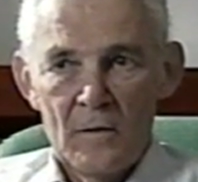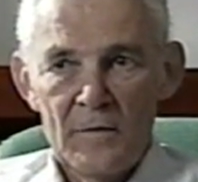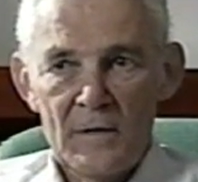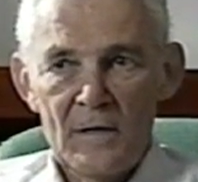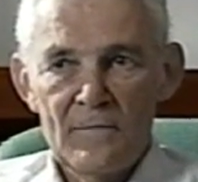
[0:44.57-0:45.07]

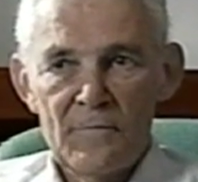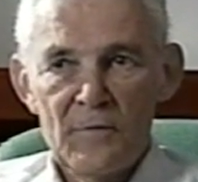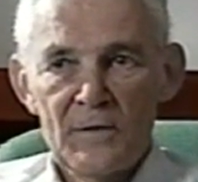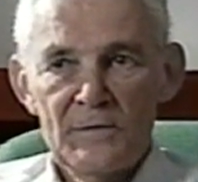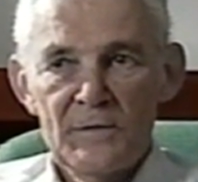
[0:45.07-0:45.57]
the
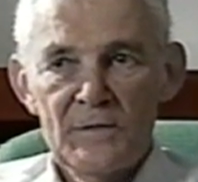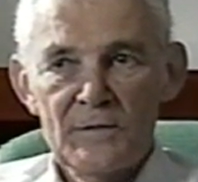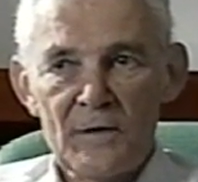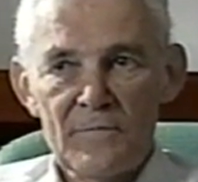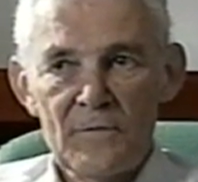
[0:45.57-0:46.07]
influences
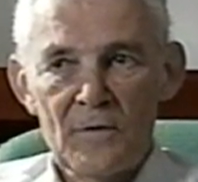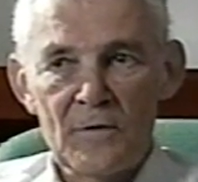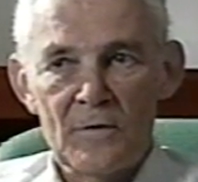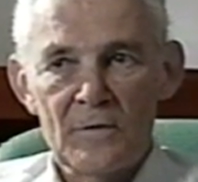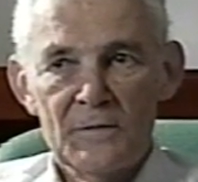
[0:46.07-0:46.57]
of
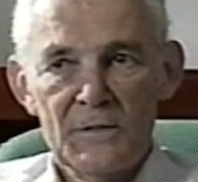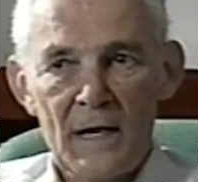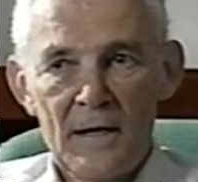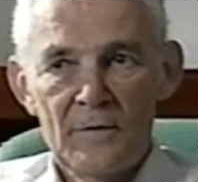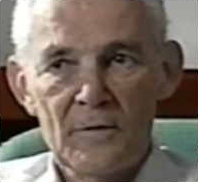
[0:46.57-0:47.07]
your
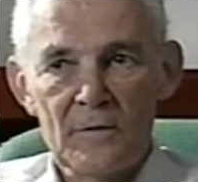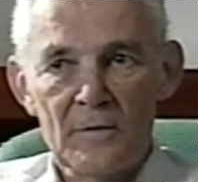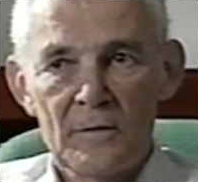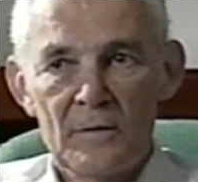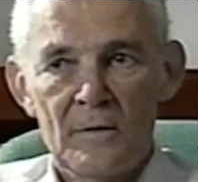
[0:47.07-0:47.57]
childhood.